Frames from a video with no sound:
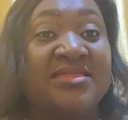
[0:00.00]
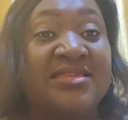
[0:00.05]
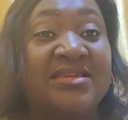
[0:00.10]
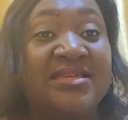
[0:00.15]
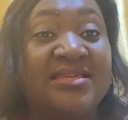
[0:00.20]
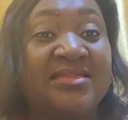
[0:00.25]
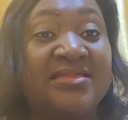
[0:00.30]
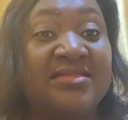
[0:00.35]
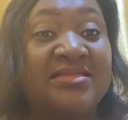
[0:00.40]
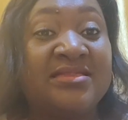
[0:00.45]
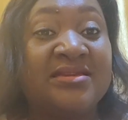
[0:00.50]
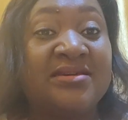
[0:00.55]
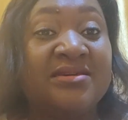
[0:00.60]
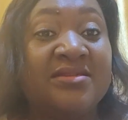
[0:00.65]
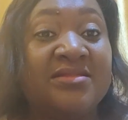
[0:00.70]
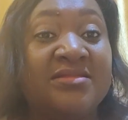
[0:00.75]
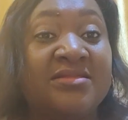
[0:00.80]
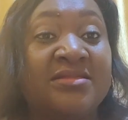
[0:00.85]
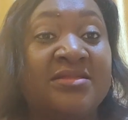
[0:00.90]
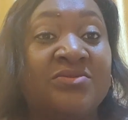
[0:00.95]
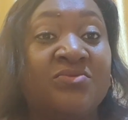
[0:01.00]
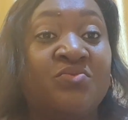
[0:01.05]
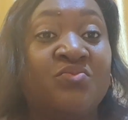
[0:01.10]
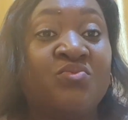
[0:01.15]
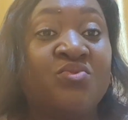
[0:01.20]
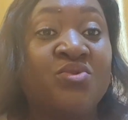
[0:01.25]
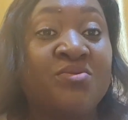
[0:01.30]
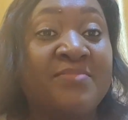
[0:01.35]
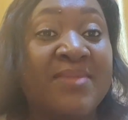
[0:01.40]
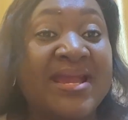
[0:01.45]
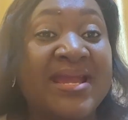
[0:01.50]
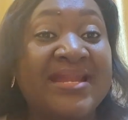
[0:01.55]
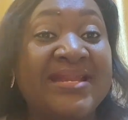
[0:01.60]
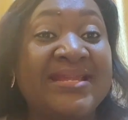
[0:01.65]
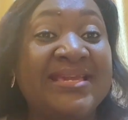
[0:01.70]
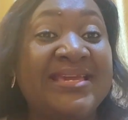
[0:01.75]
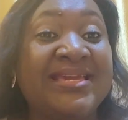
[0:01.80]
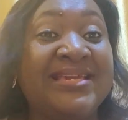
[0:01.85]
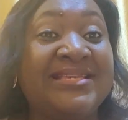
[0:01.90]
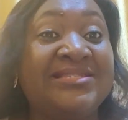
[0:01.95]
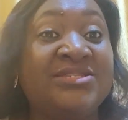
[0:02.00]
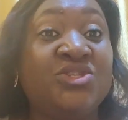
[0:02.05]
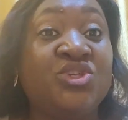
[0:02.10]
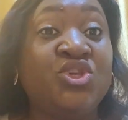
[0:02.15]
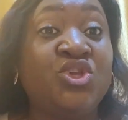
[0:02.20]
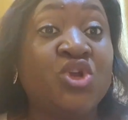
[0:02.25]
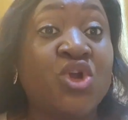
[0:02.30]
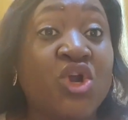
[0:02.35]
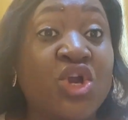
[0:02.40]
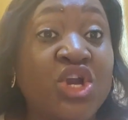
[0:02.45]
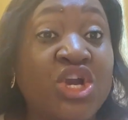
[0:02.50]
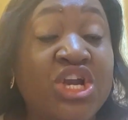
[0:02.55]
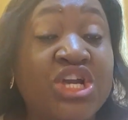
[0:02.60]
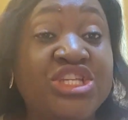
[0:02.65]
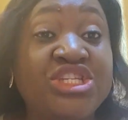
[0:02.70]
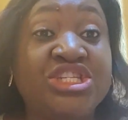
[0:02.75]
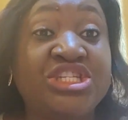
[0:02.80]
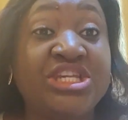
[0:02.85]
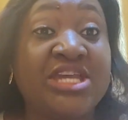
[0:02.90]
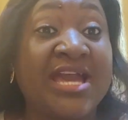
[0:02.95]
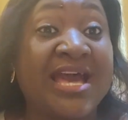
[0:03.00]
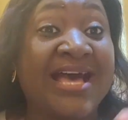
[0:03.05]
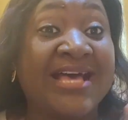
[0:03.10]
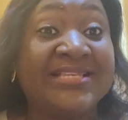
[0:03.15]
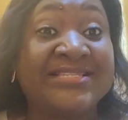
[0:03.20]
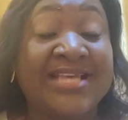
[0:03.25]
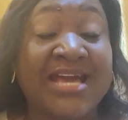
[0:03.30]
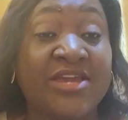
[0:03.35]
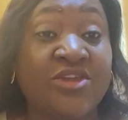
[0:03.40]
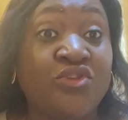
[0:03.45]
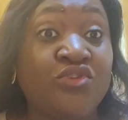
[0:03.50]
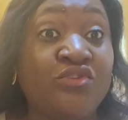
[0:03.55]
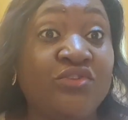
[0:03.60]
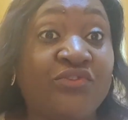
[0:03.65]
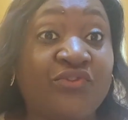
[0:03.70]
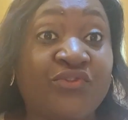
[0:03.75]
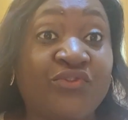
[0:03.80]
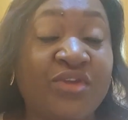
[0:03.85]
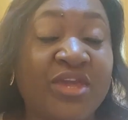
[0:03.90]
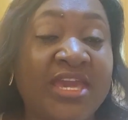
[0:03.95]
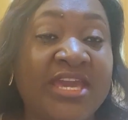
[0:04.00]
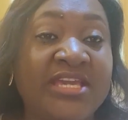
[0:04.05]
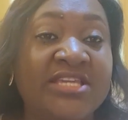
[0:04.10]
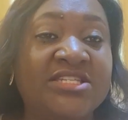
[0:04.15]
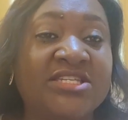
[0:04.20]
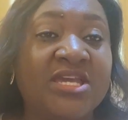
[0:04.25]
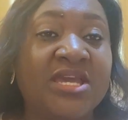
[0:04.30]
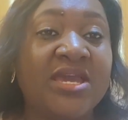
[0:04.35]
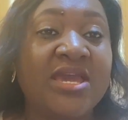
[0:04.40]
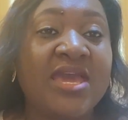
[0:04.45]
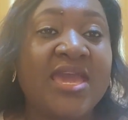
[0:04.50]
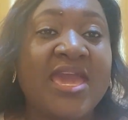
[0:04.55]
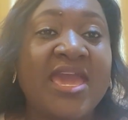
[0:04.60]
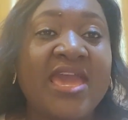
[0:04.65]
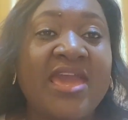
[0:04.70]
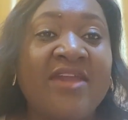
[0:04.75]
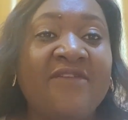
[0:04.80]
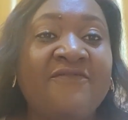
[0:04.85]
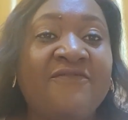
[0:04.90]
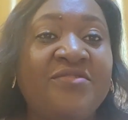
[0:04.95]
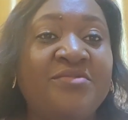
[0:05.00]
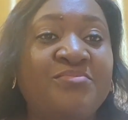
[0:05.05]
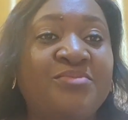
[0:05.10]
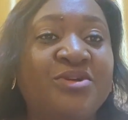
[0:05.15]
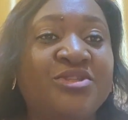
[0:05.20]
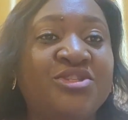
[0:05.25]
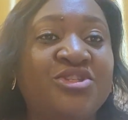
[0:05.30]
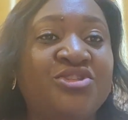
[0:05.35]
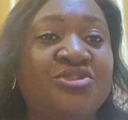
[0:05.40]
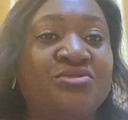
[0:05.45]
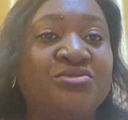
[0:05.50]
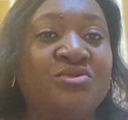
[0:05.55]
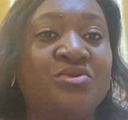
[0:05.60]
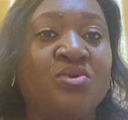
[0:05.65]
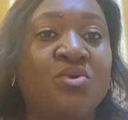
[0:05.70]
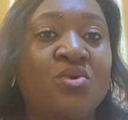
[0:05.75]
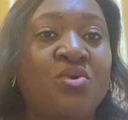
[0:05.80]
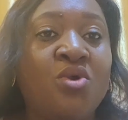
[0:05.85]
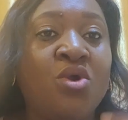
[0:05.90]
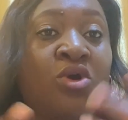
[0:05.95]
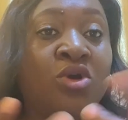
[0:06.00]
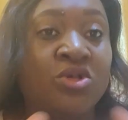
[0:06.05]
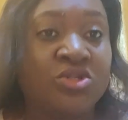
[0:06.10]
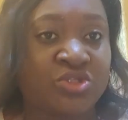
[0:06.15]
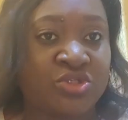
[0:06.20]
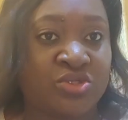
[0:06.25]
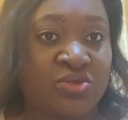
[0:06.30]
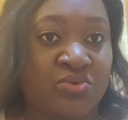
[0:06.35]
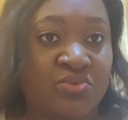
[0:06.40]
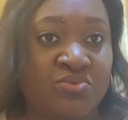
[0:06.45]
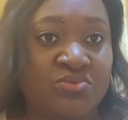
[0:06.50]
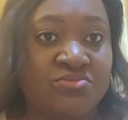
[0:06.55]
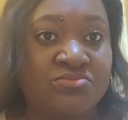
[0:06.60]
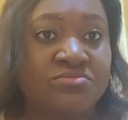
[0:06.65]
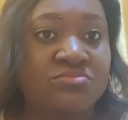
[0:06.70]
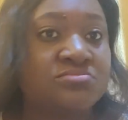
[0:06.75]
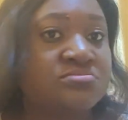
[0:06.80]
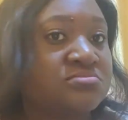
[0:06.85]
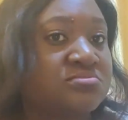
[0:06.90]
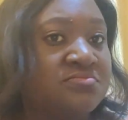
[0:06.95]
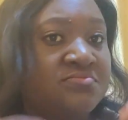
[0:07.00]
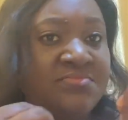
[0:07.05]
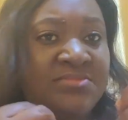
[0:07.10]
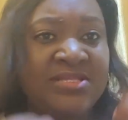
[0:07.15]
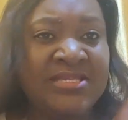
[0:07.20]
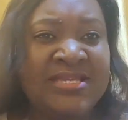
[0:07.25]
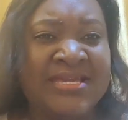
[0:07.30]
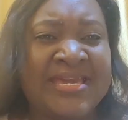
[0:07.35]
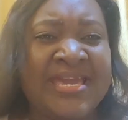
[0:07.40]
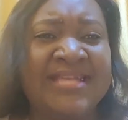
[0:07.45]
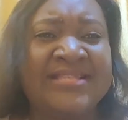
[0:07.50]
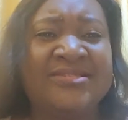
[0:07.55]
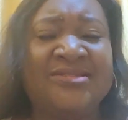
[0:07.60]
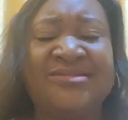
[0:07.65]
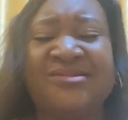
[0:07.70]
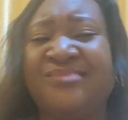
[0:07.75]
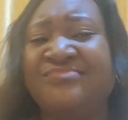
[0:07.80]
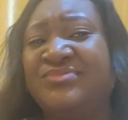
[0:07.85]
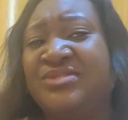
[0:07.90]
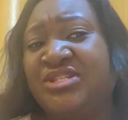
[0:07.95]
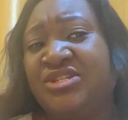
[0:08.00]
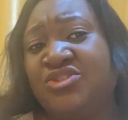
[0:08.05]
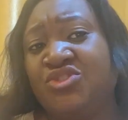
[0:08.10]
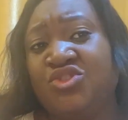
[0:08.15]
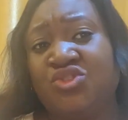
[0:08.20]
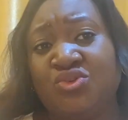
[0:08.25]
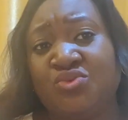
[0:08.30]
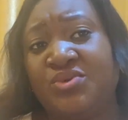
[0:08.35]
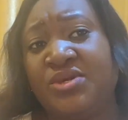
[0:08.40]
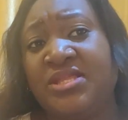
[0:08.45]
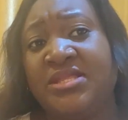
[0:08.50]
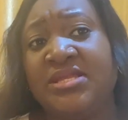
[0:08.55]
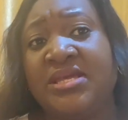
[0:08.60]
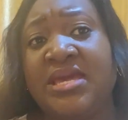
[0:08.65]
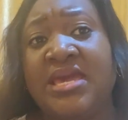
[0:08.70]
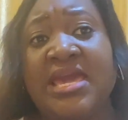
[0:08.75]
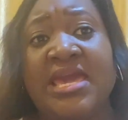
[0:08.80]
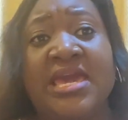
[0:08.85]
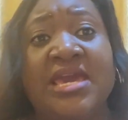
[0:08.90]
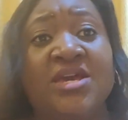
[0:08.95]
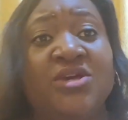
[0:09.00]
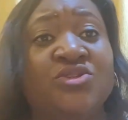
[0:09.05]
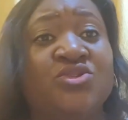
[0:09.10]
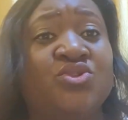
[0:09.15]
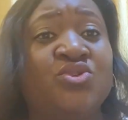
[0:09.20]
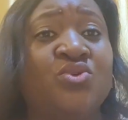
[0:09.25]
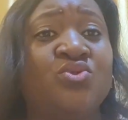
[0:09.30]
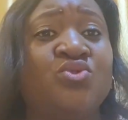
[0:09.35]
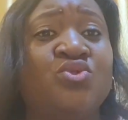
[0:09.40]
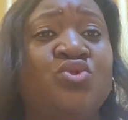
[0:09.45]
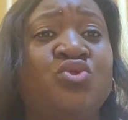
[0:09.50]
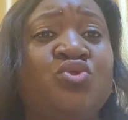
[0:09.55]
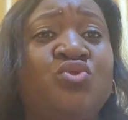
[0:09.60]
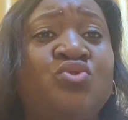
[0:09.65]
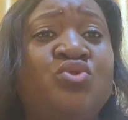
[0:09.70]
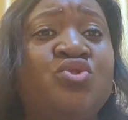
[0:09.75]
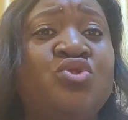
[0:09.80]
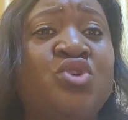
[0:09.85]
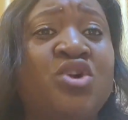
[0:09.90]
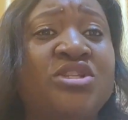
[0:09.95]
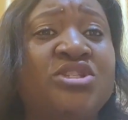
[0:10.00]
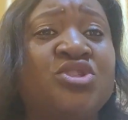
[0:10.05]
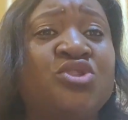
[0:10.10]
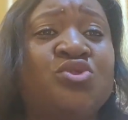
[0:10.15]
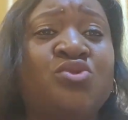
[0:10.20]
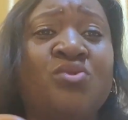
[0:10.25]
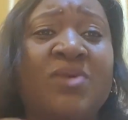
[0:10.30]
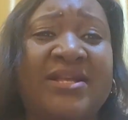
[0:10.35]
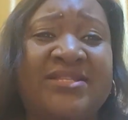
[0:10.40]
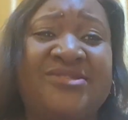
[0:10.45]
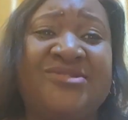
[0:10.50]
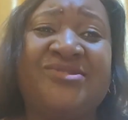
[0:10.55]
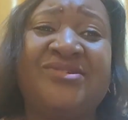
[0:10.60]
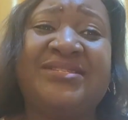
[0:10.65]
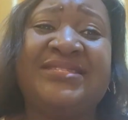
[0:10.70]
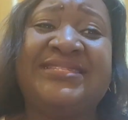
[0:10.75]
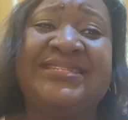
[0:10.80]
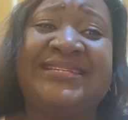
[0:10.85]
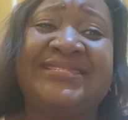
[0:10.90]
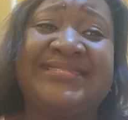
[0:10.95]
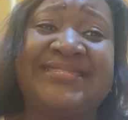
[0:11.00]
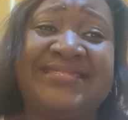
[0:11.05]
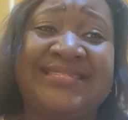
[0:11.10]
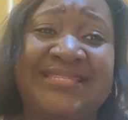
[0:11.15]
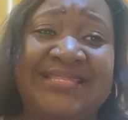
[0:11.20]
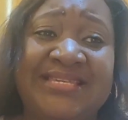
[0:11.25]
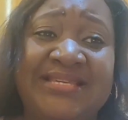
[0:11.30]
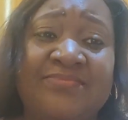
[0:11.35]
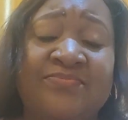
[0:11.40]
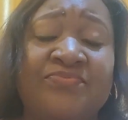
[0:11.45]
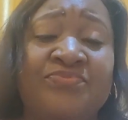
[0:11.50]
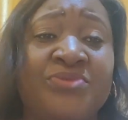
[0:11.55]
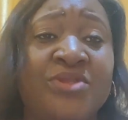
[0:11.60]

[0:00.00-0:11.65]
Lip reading: the woman is young, she has her youthful age, everybody should go hustle, get something doing. So do not thwart your destiny.